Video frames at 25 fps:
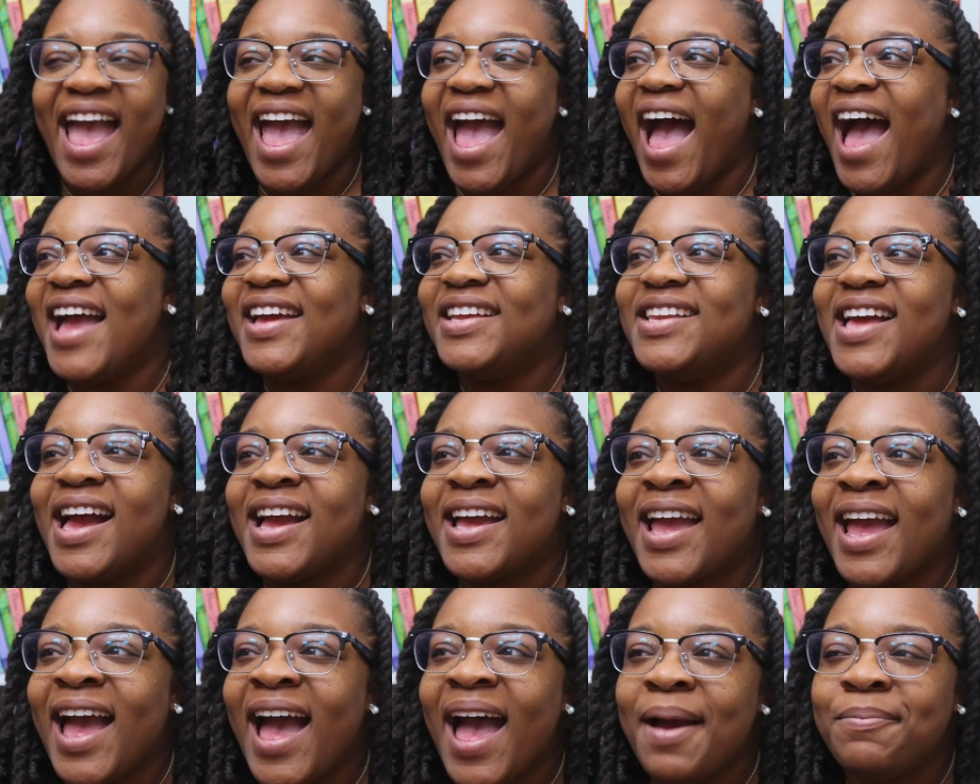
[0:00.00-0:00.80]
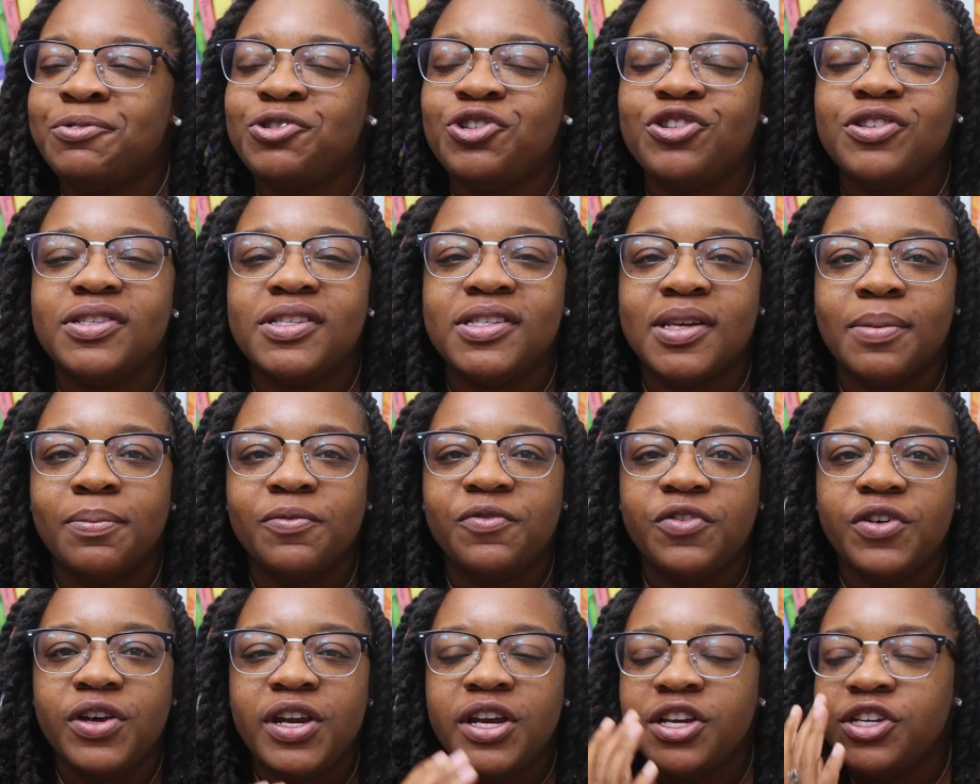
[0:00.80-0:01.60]
I captured some
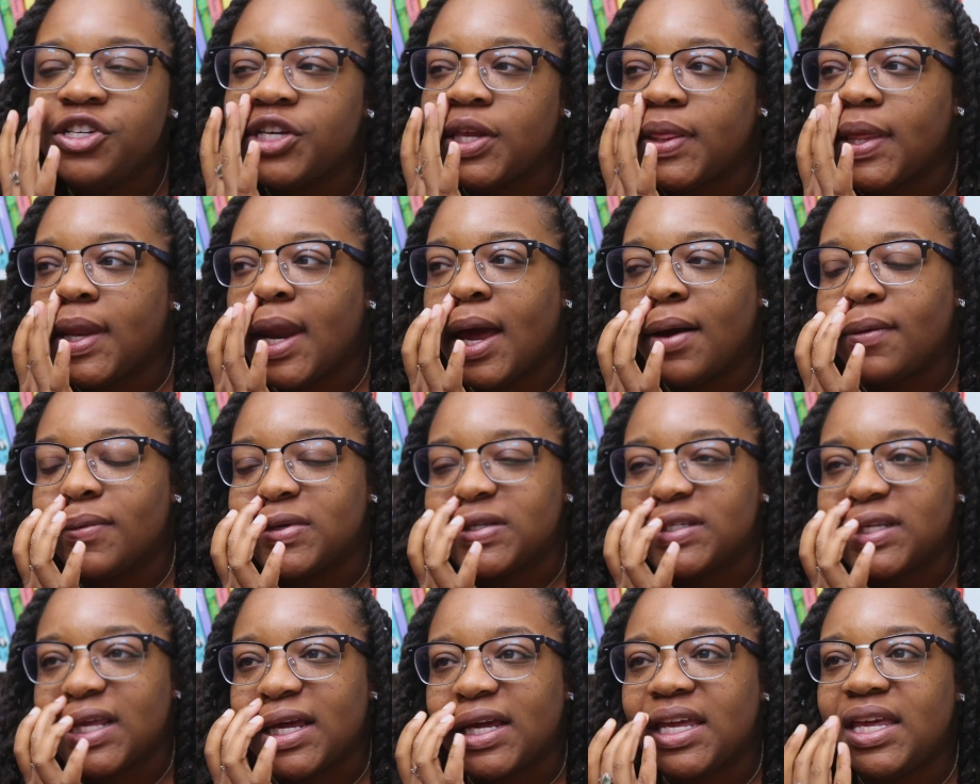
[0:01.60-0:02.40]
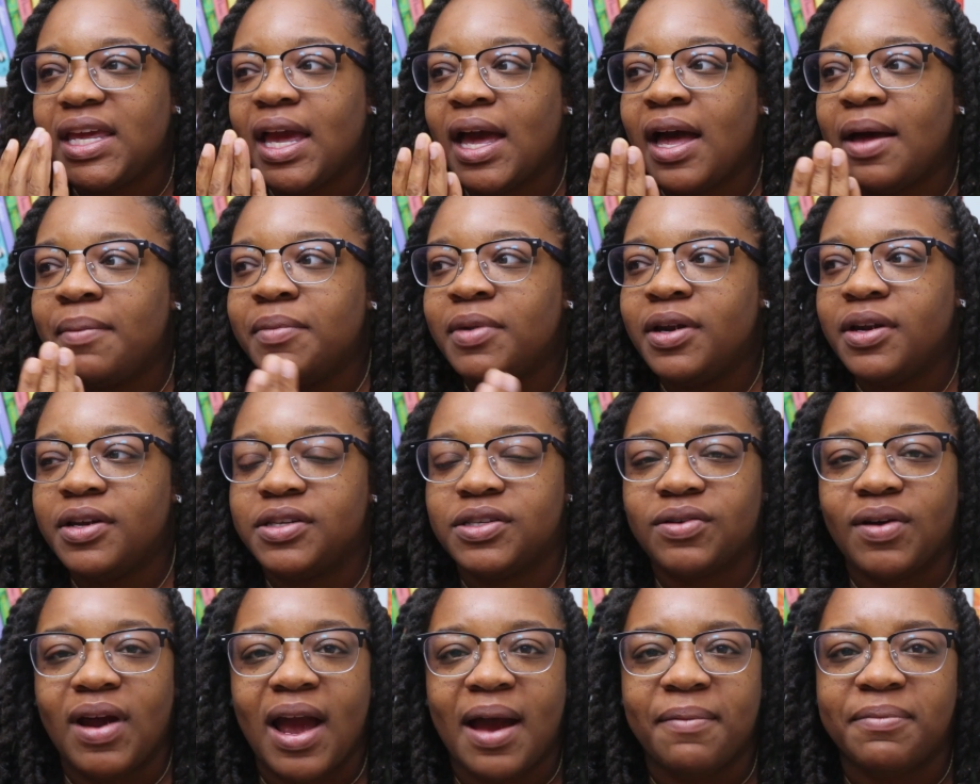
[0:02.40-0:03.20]
footage, and then I was like, yeah, I'm gonna
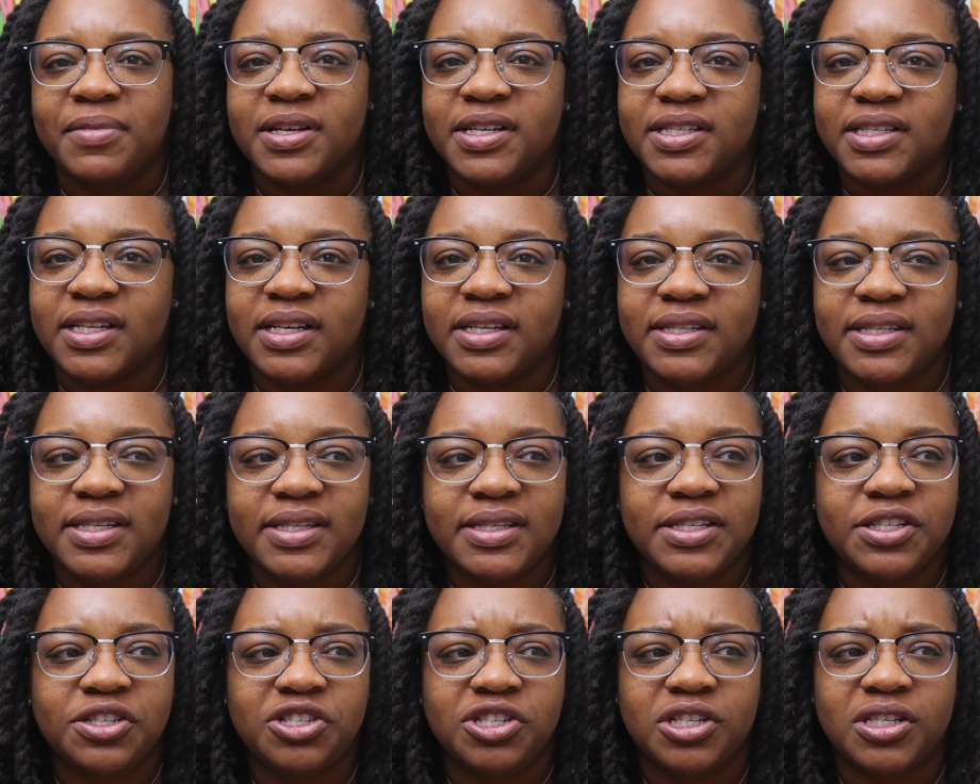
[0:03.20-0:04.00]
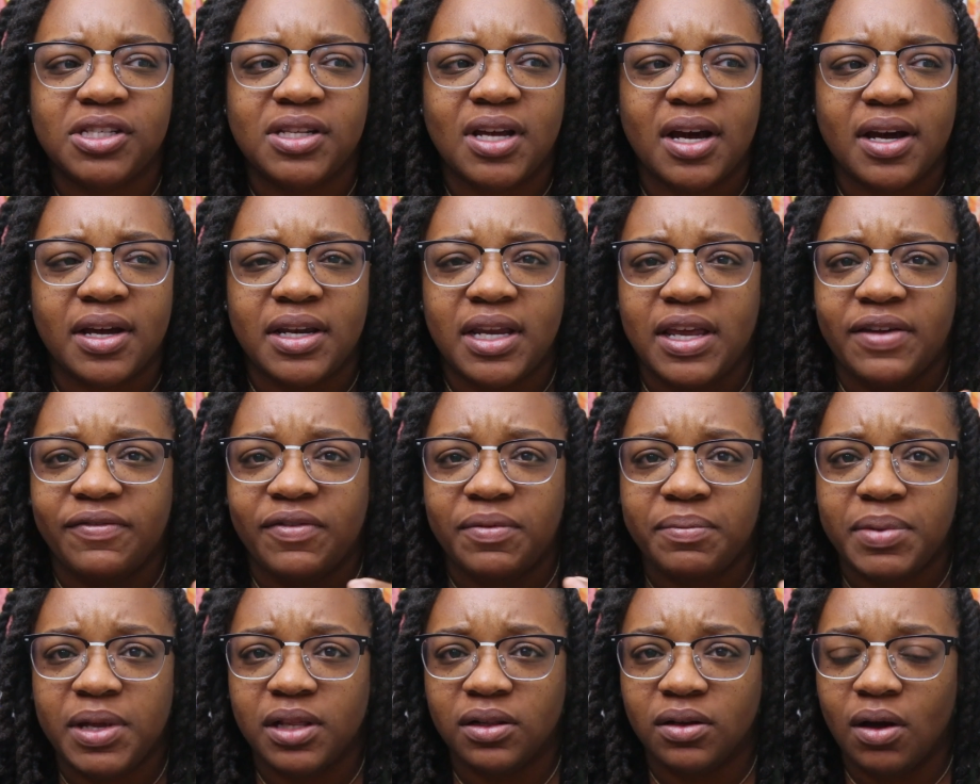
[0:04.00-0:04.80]
scrap this because this is just not gonna
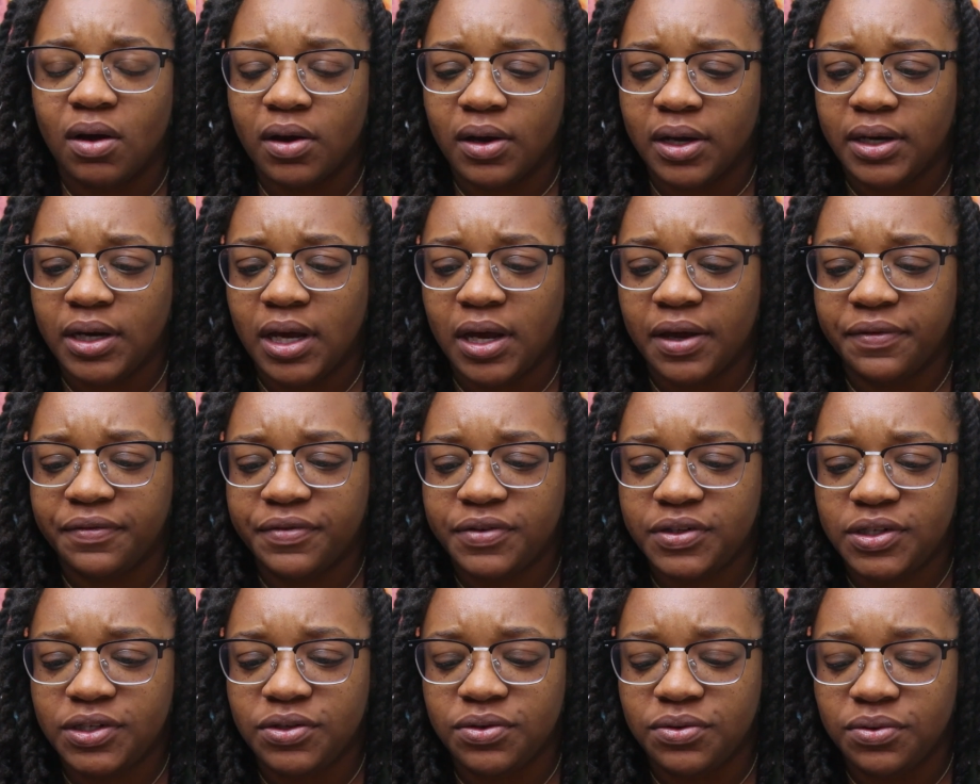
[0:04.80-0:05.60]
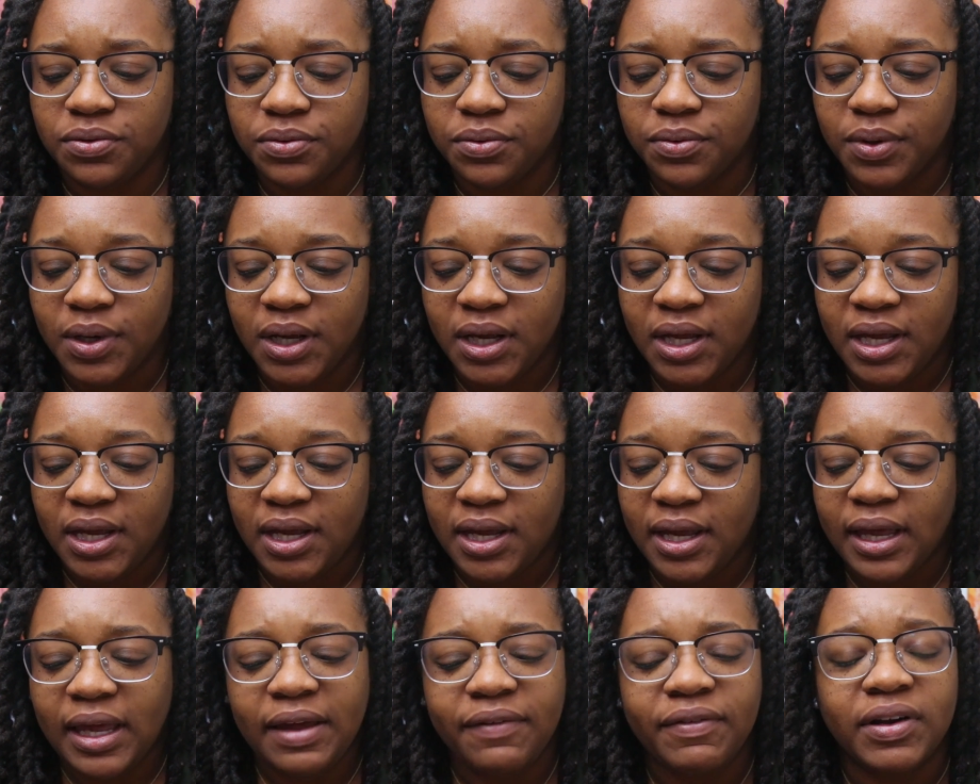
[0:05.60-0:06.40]
even be long enough to
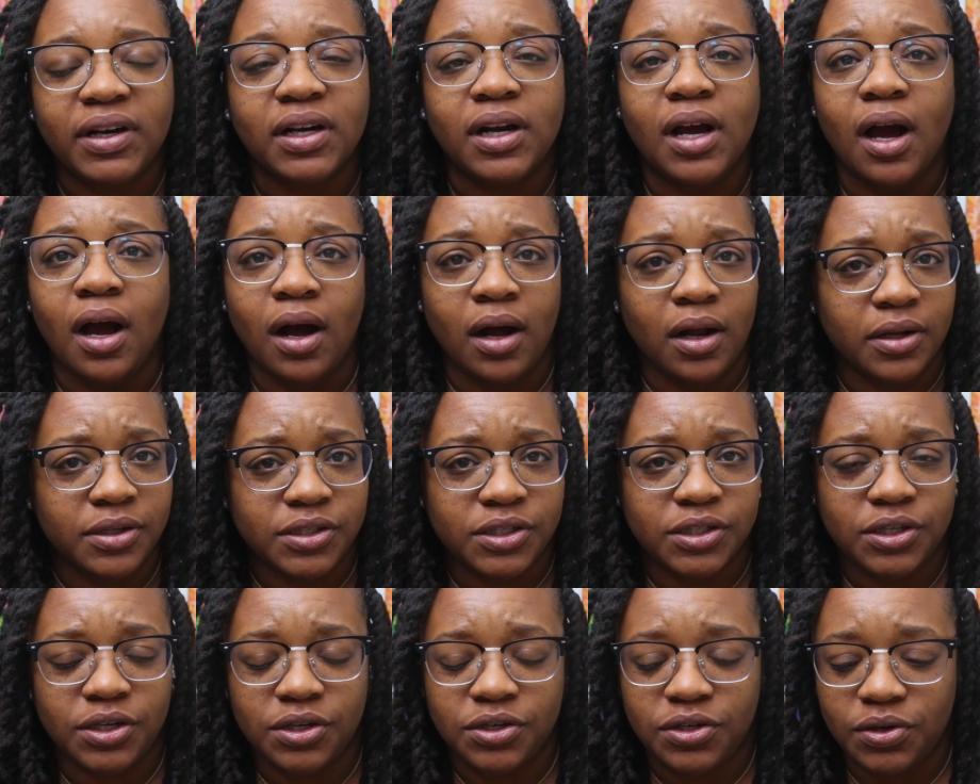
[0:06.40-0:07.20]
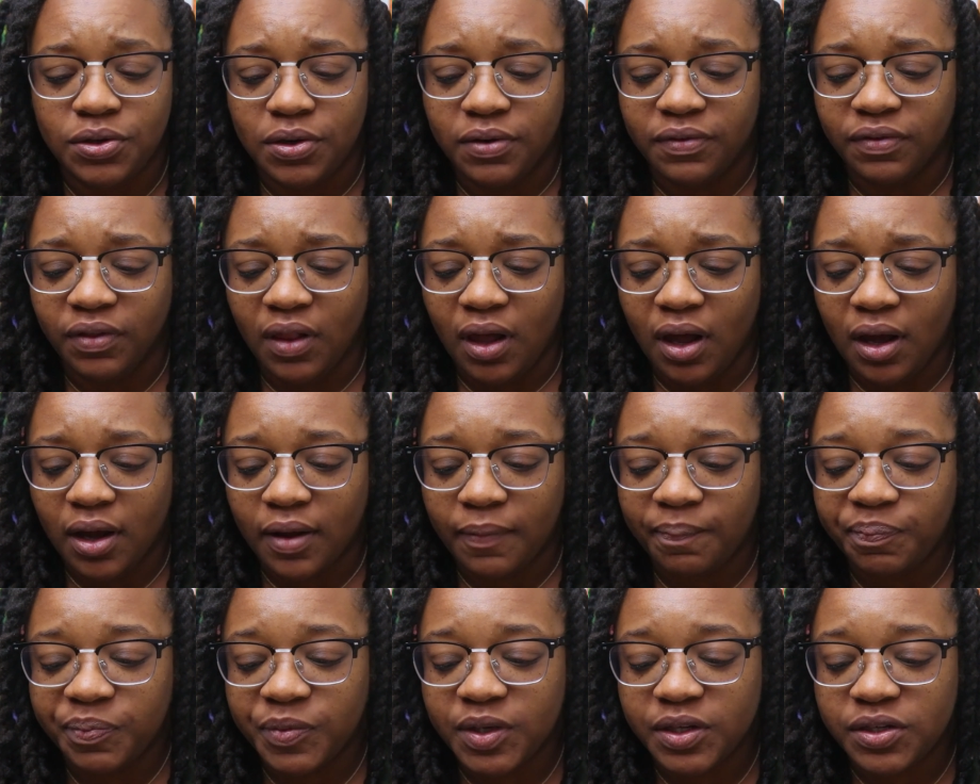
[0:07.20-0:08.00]
even constitute a
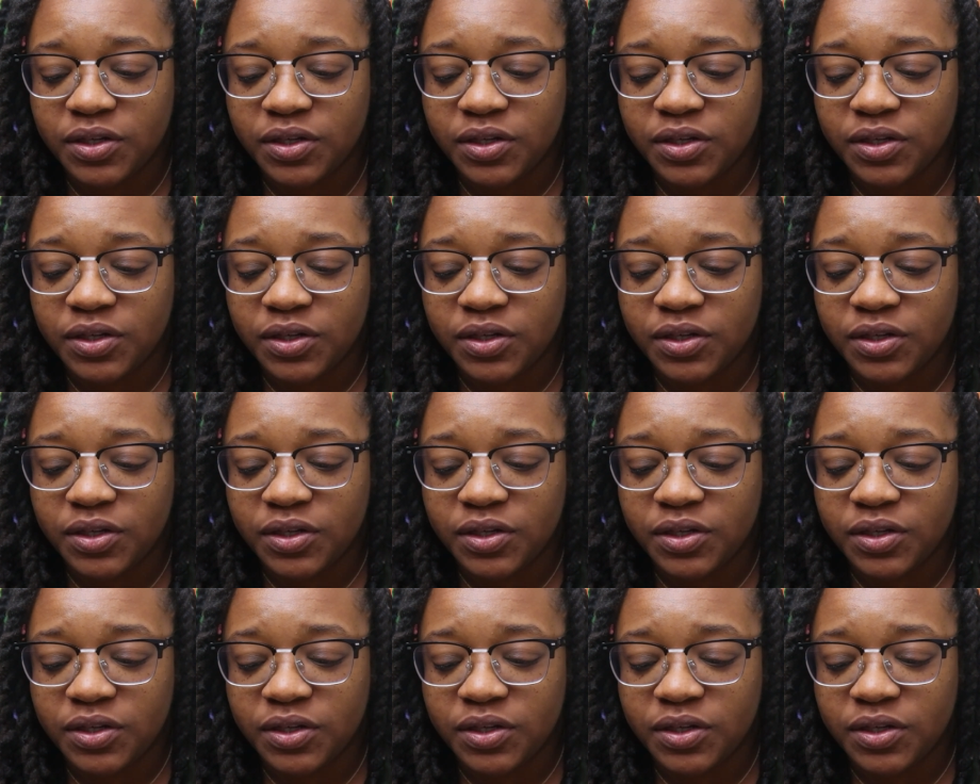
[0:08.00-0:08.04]
vlog.